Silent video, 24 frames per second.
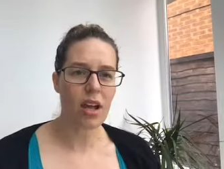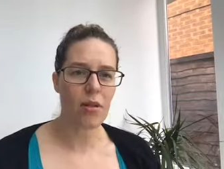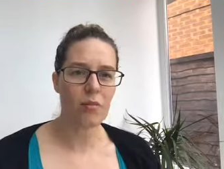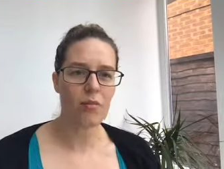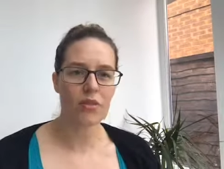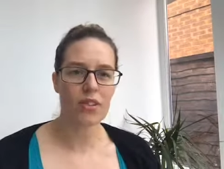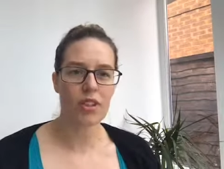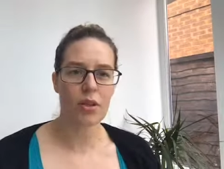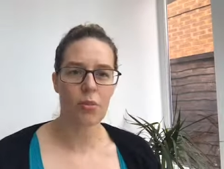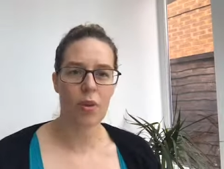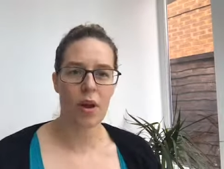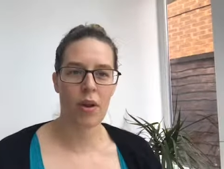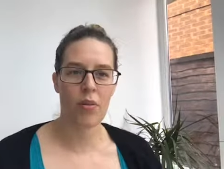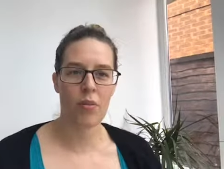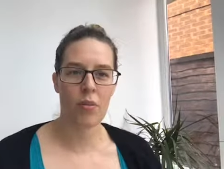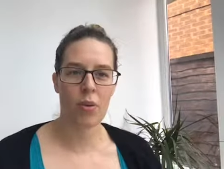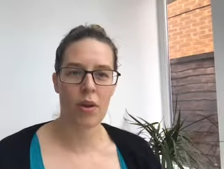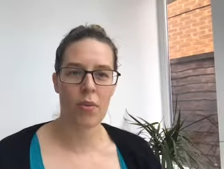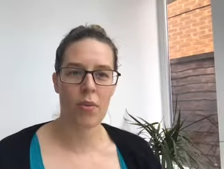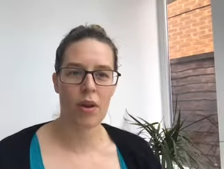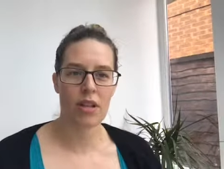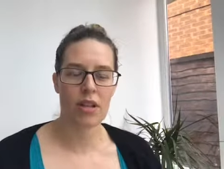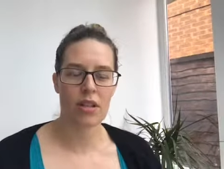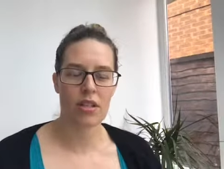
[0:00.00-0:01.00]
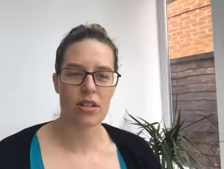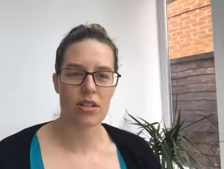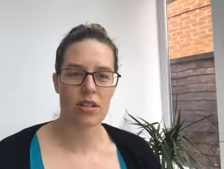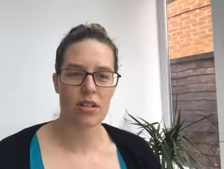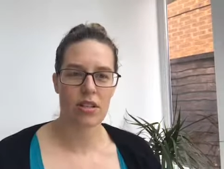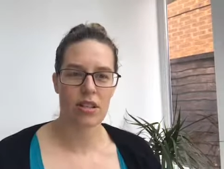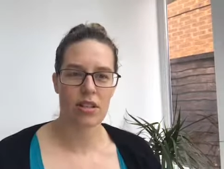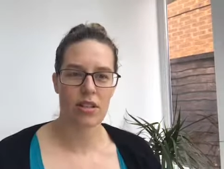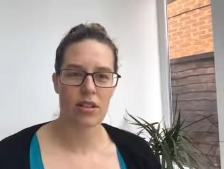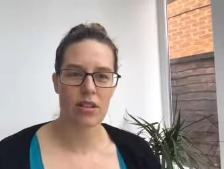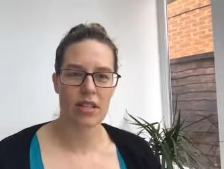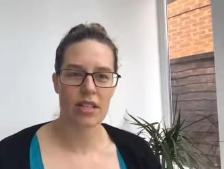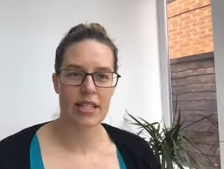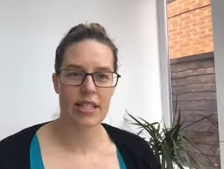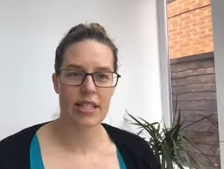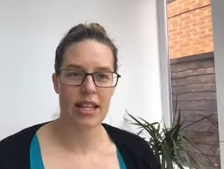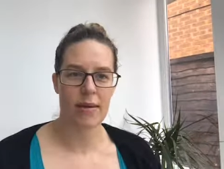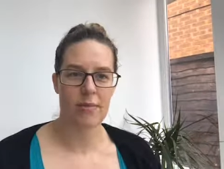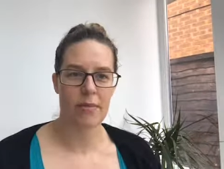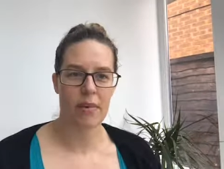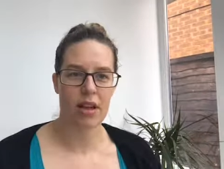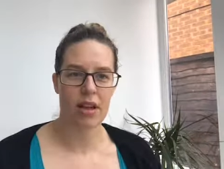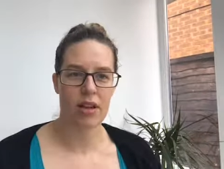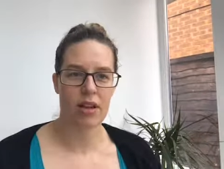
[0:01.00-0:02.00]
So when we went to the
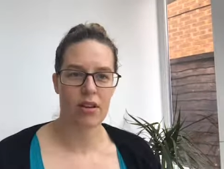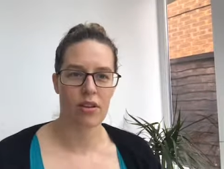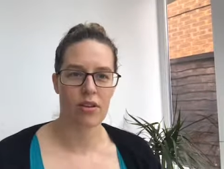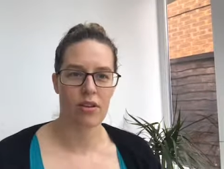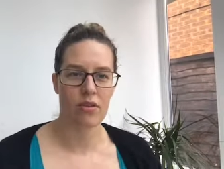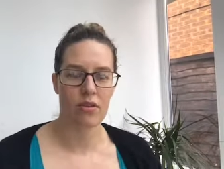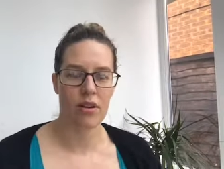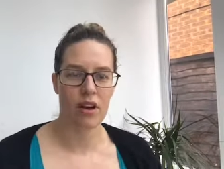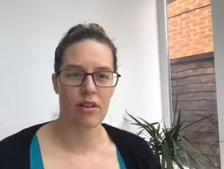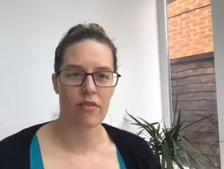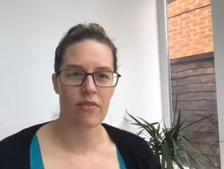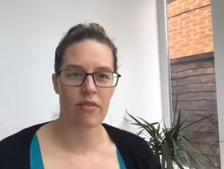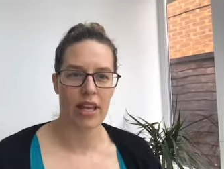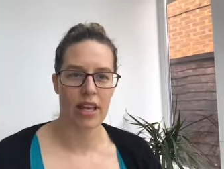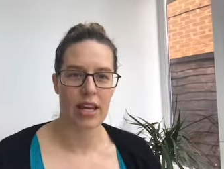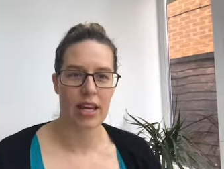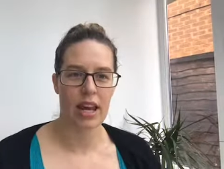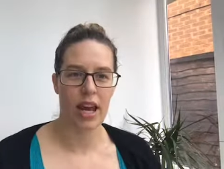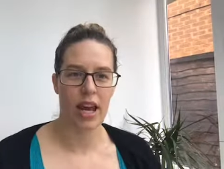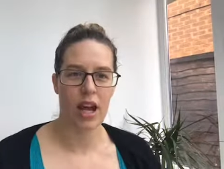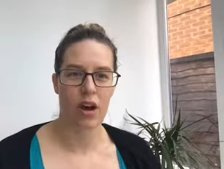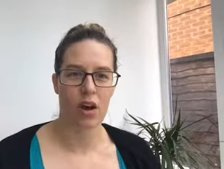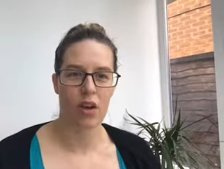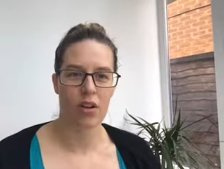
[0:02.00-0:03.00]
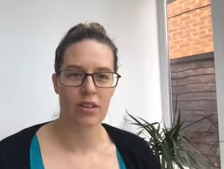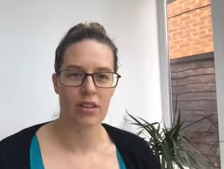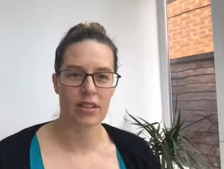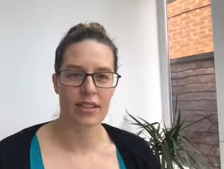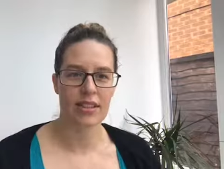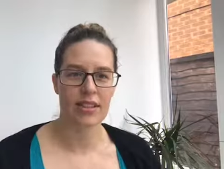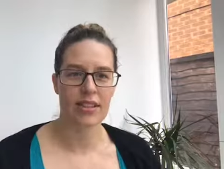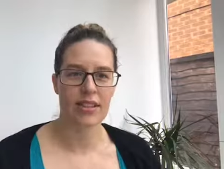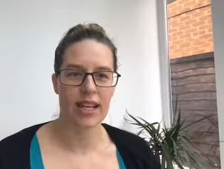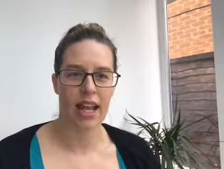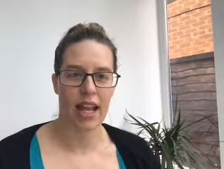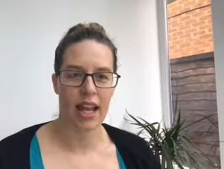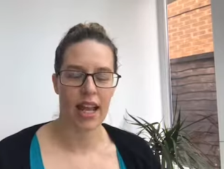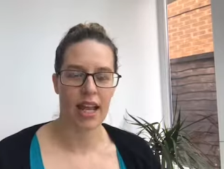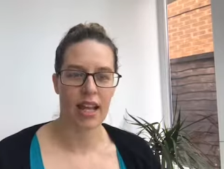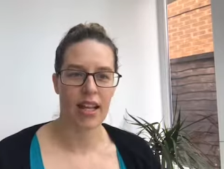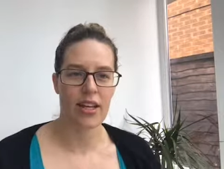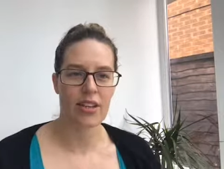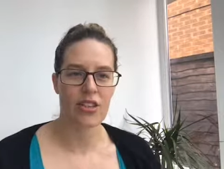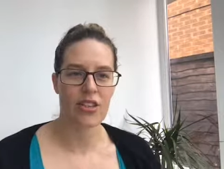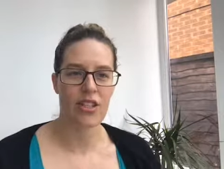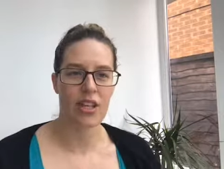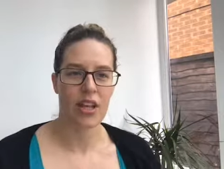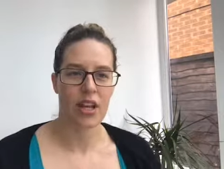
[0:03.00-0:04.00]
demo event at On
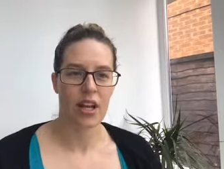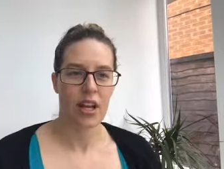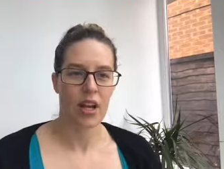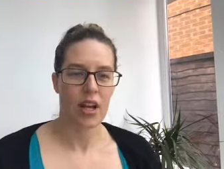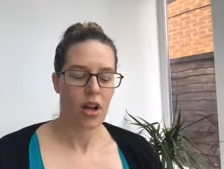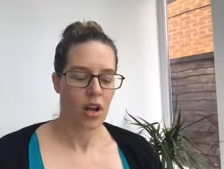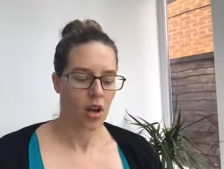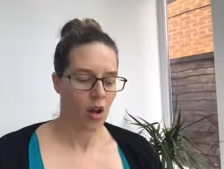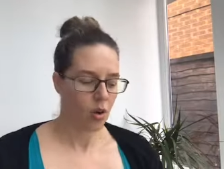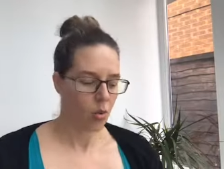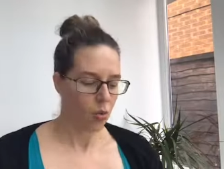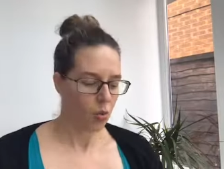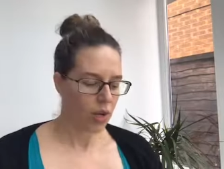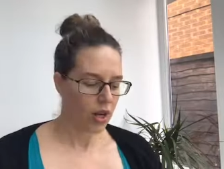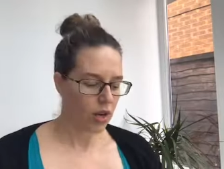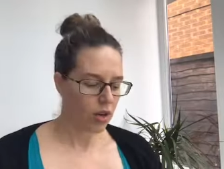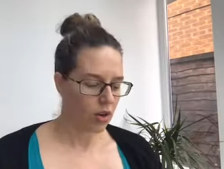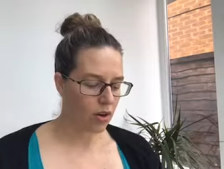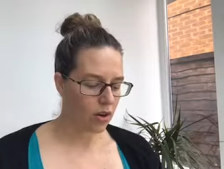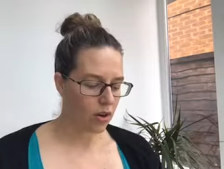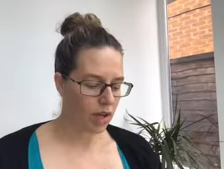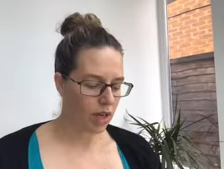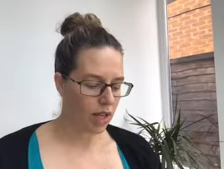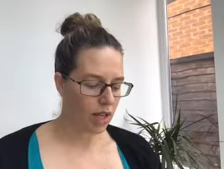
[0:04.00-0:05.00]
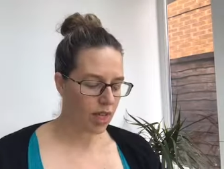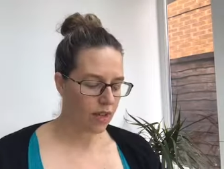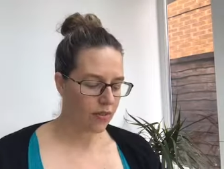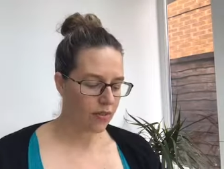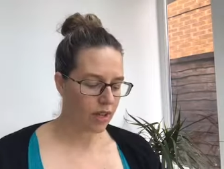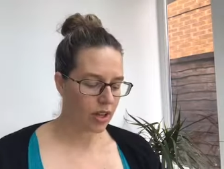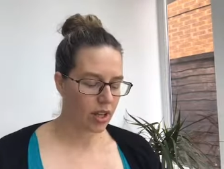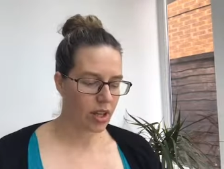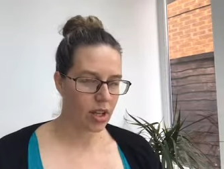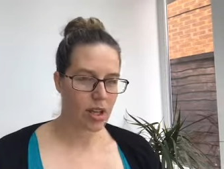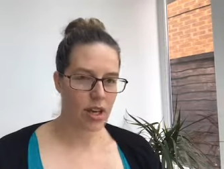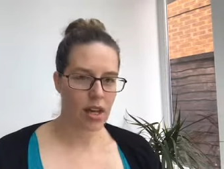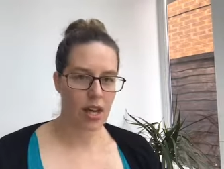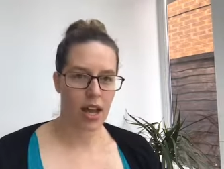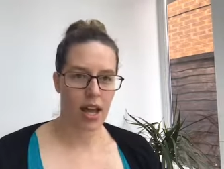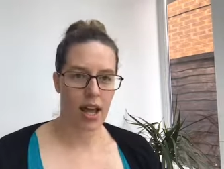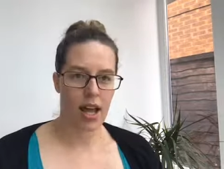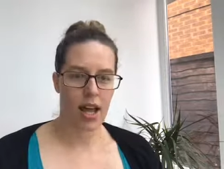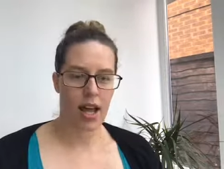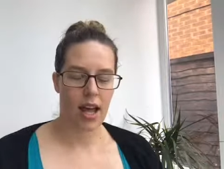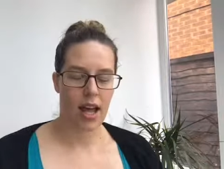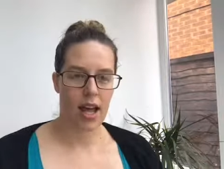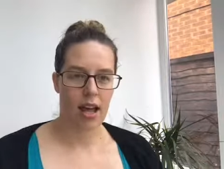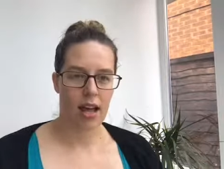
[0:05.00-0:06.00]
Stage, we got given
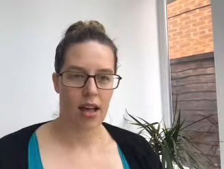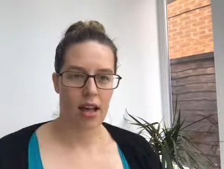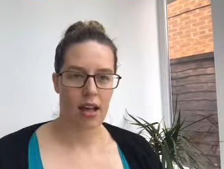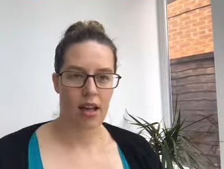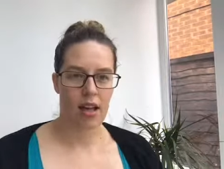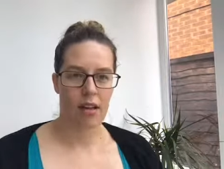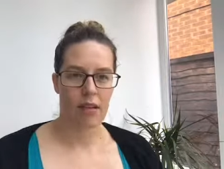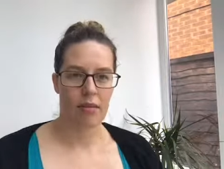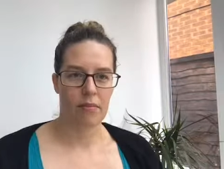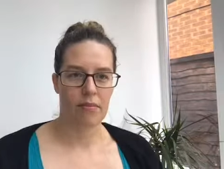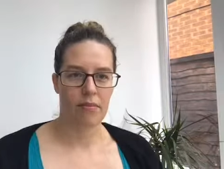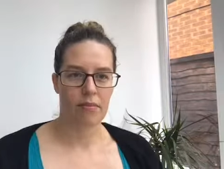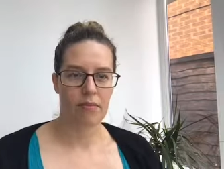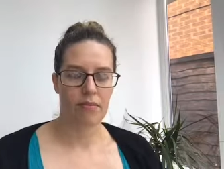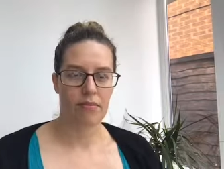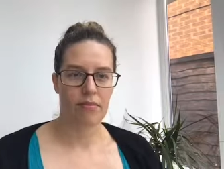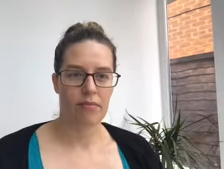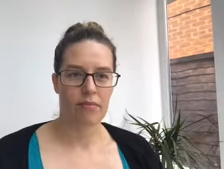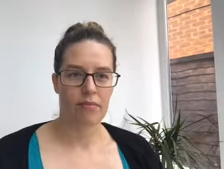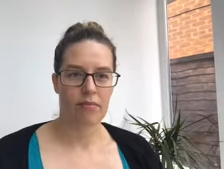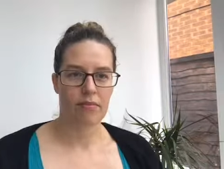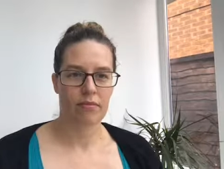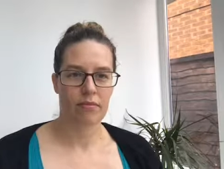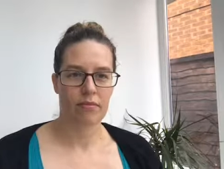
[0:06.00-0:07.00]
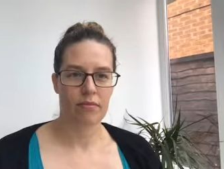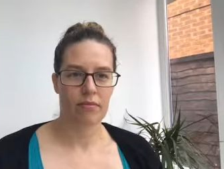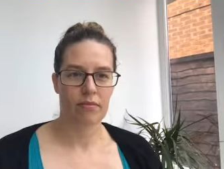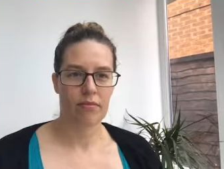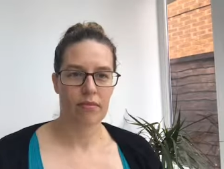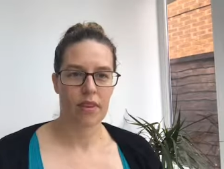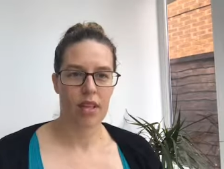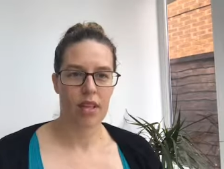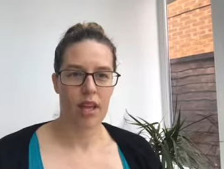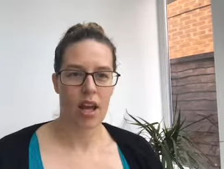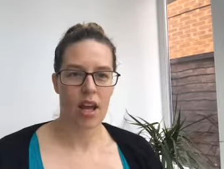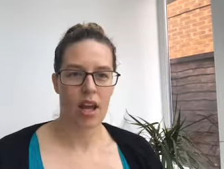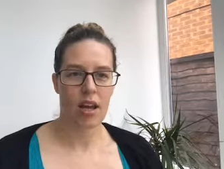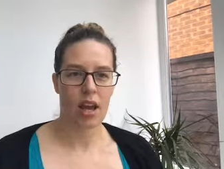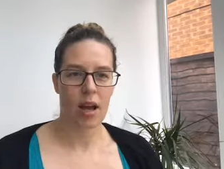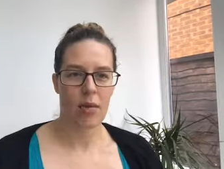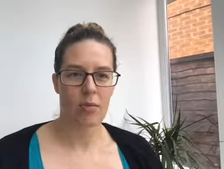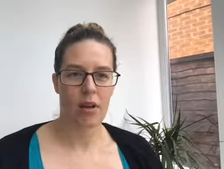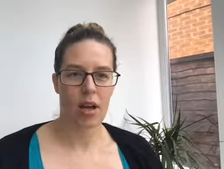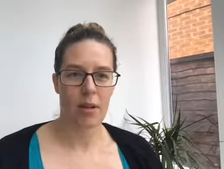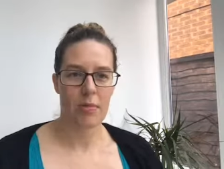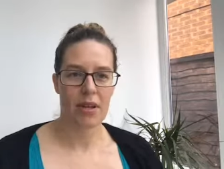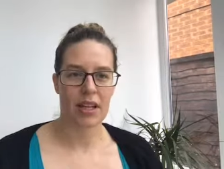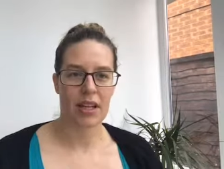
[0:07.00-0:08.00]
an
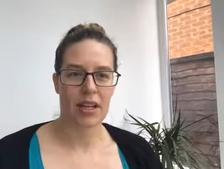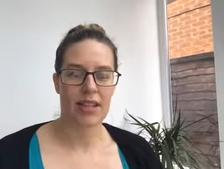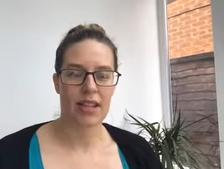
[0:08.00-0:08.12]
upcoming